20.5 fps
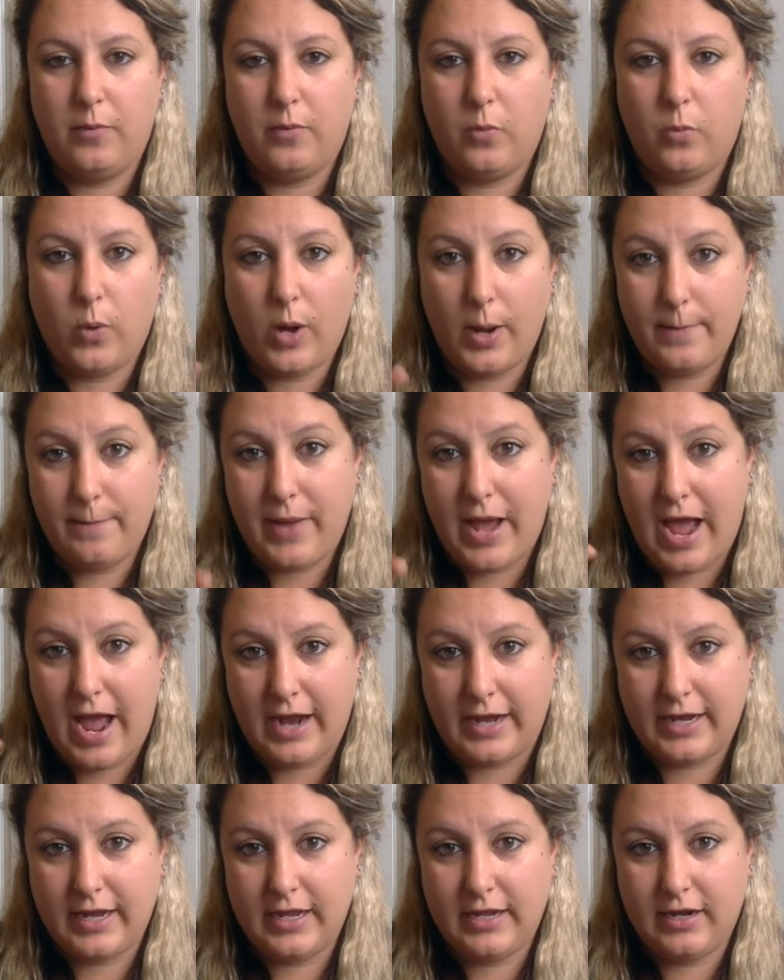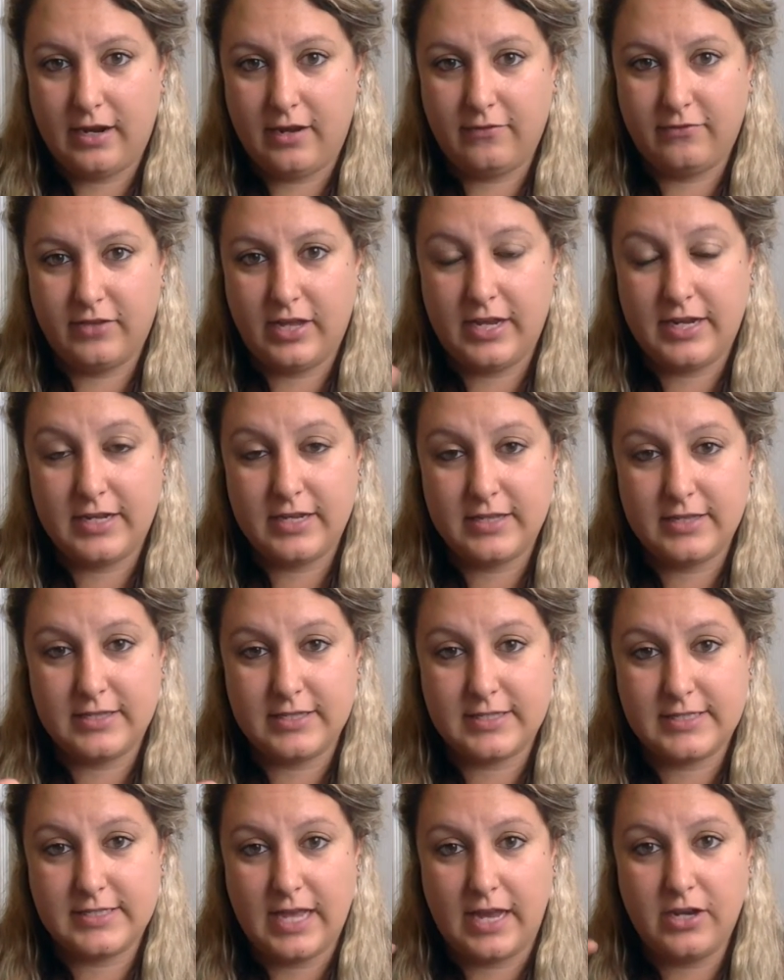one packet of like the
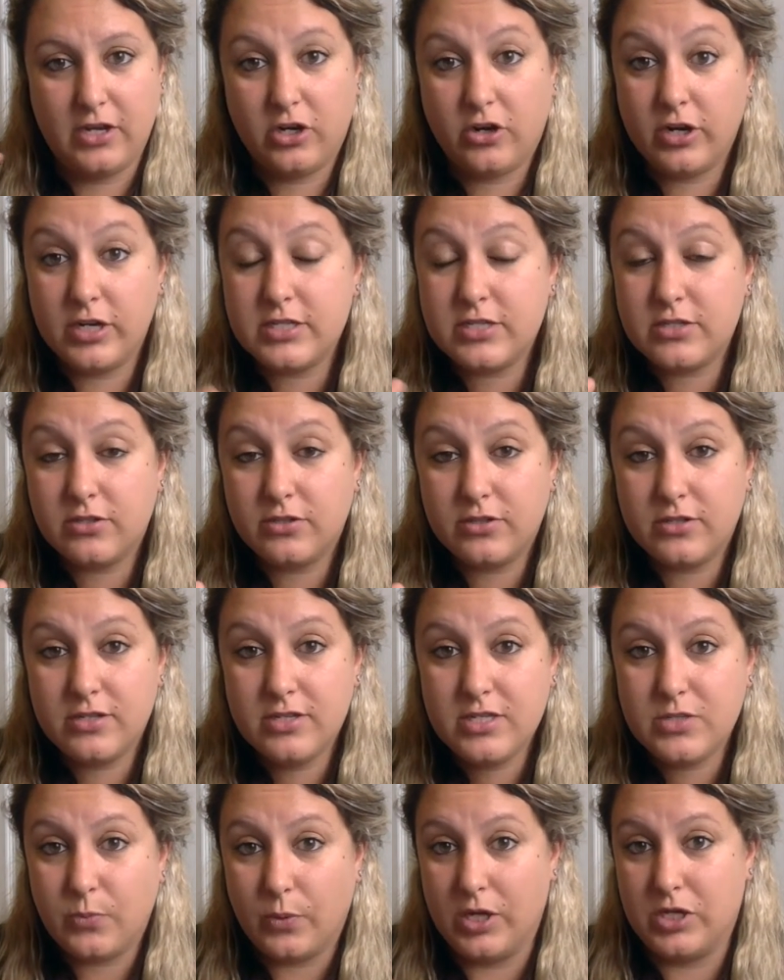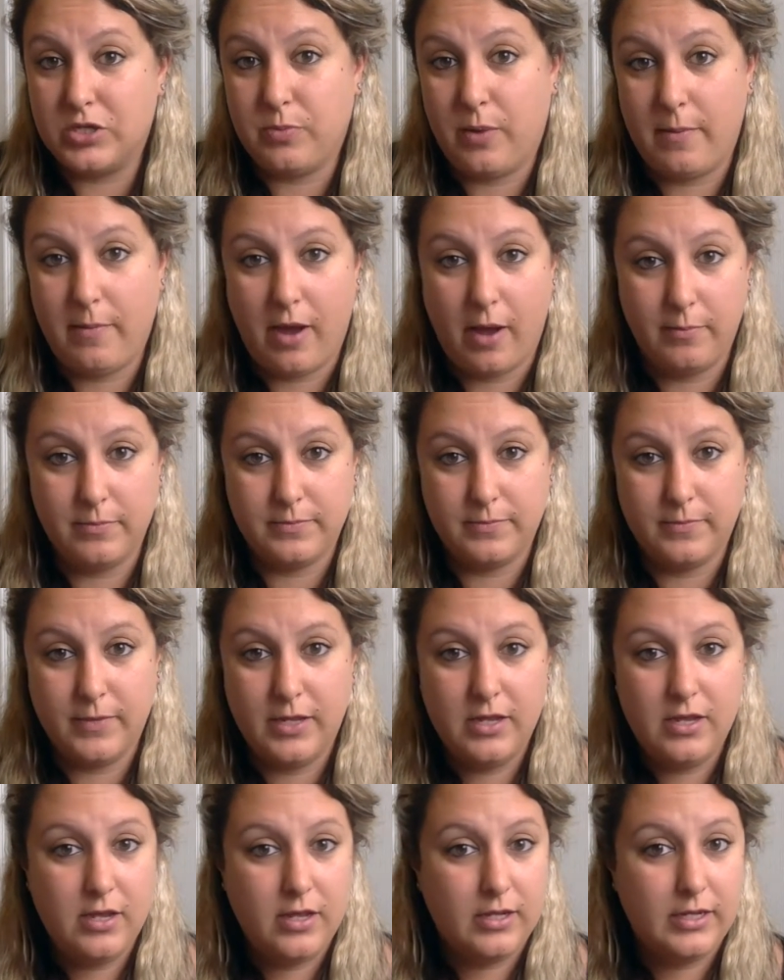scent crystals, which my mom
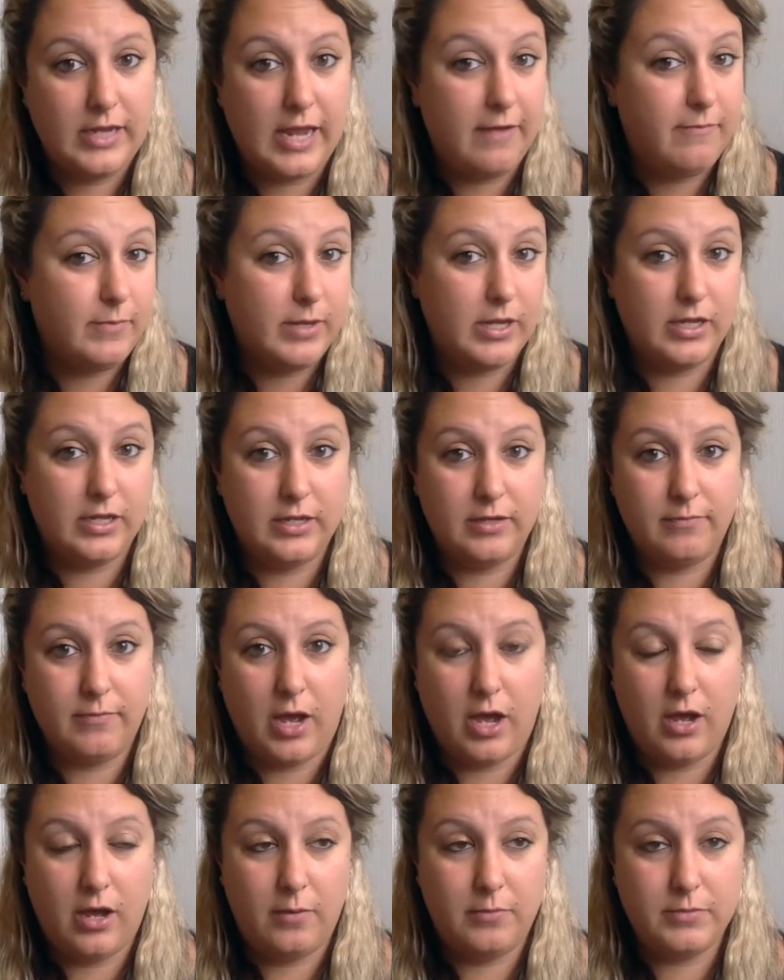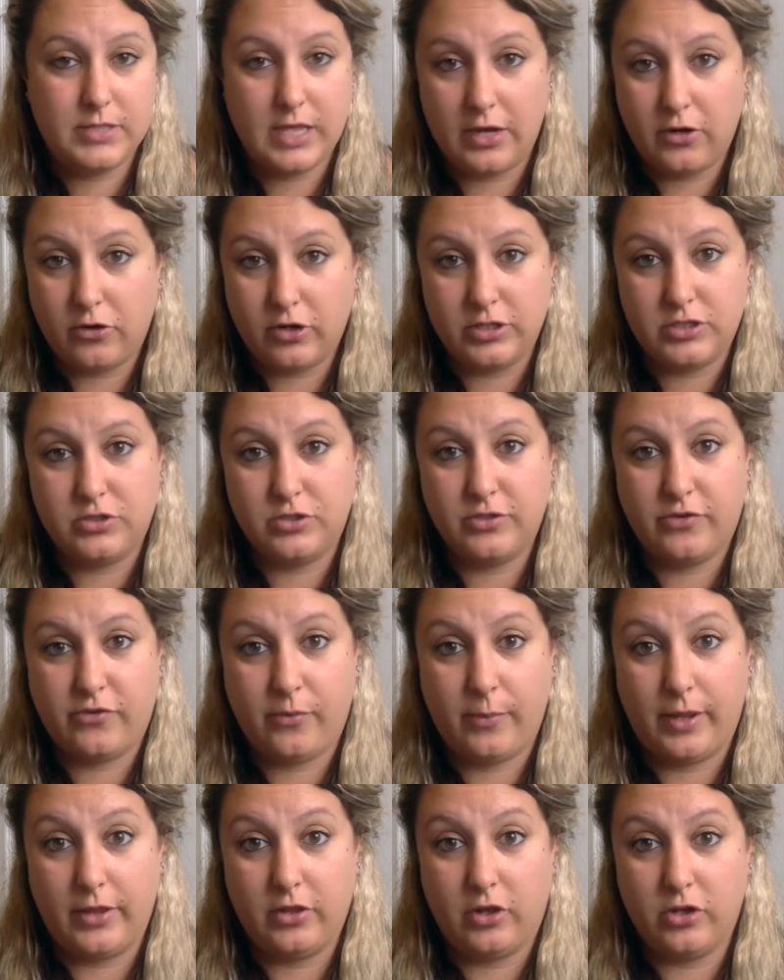gave me scent crystals for
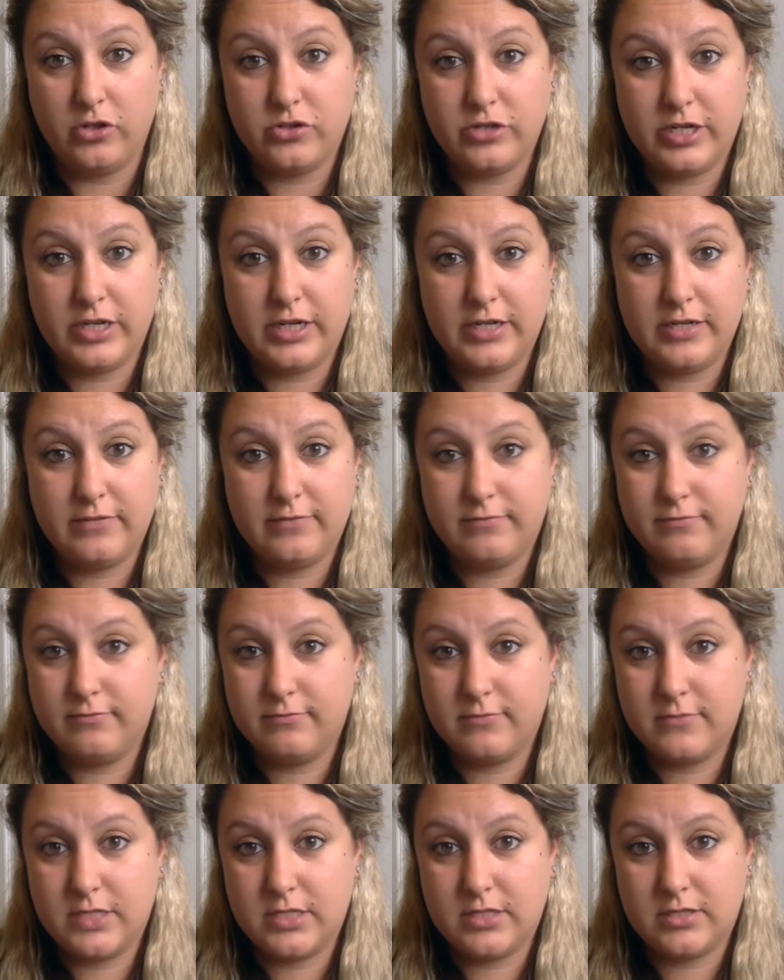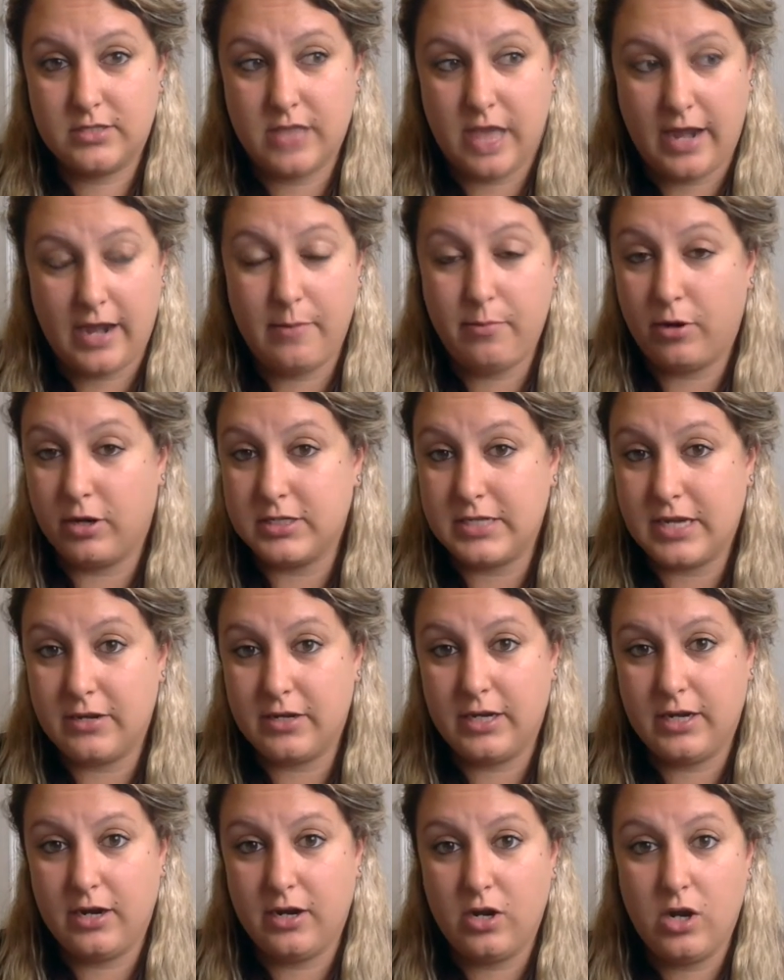my laundry that I brought down
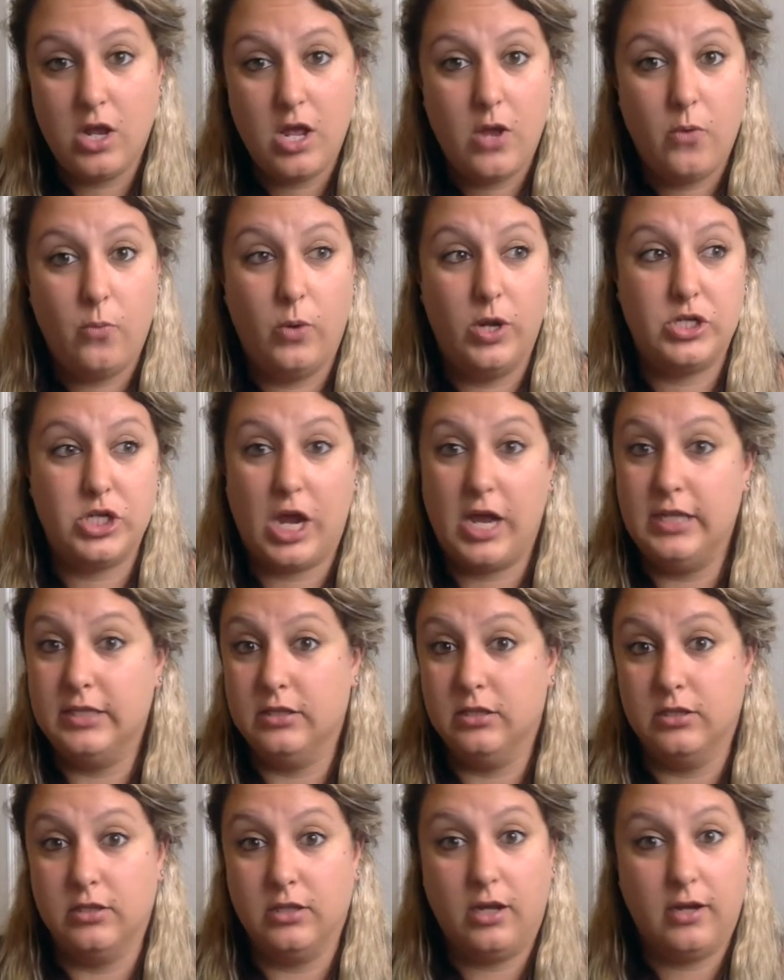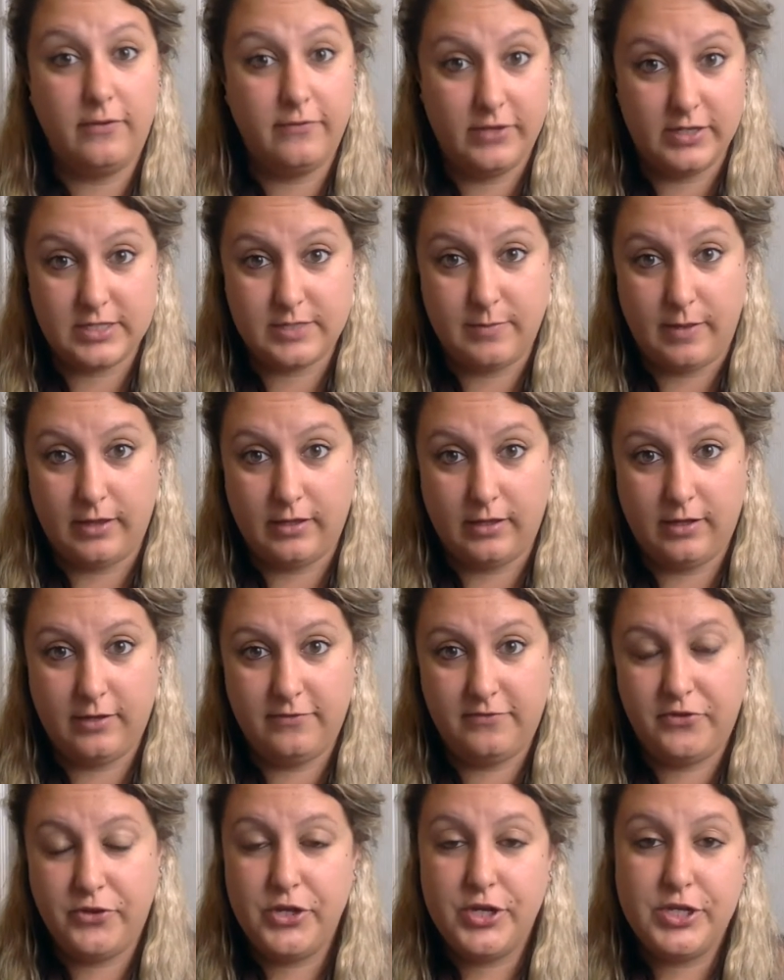here, which I love the smell
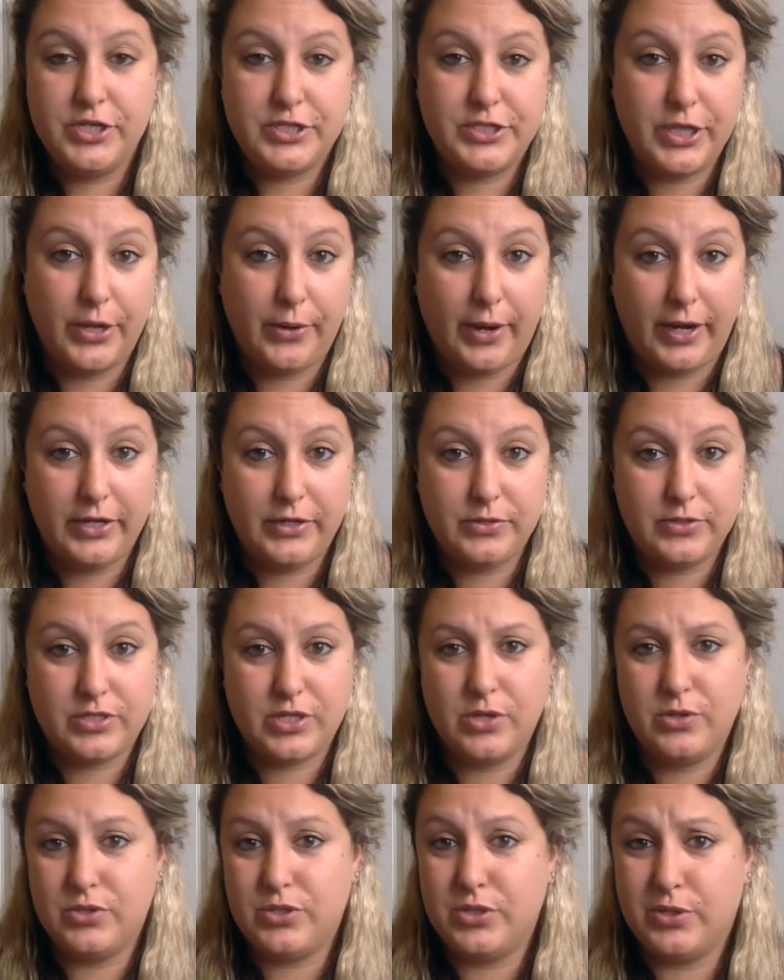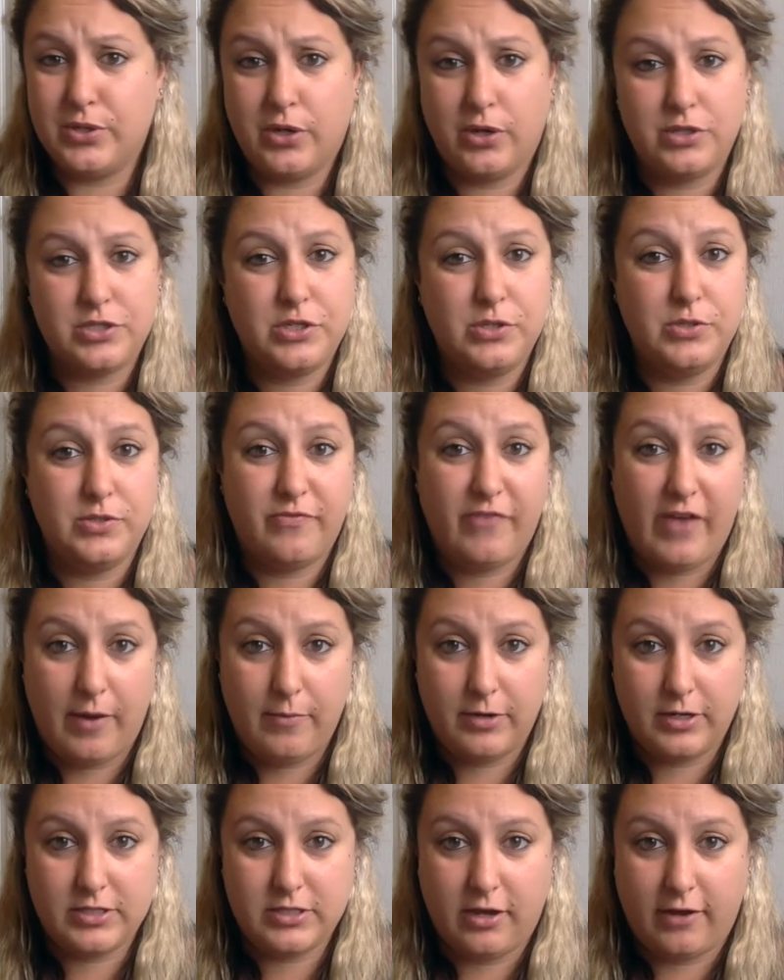of. So I use those. You can also use
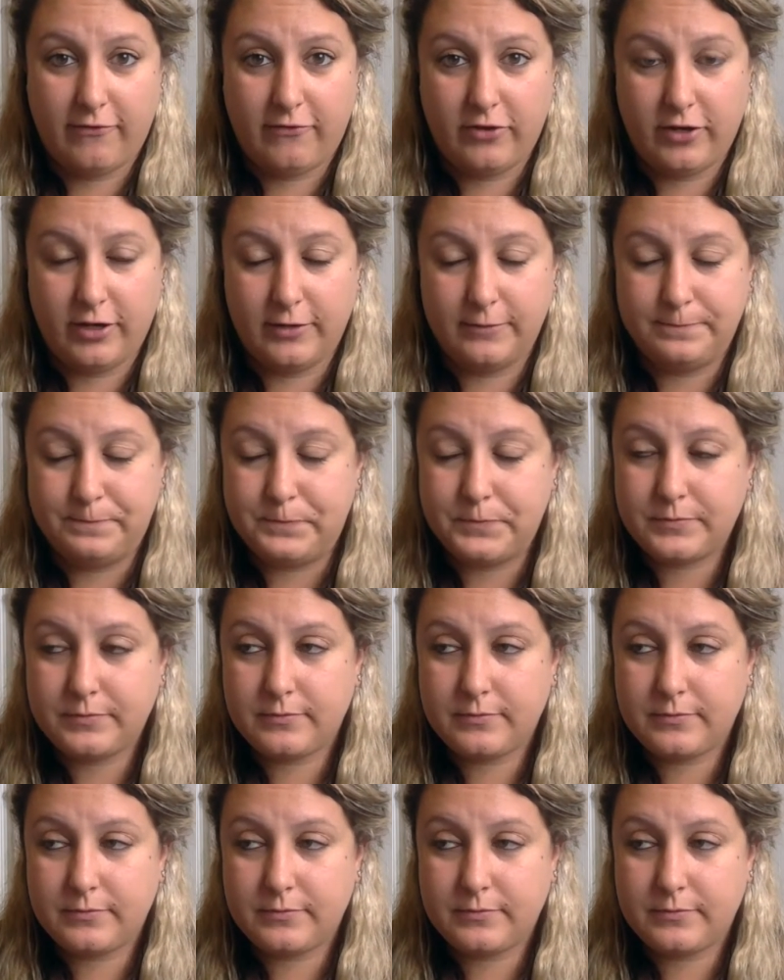fabric softener.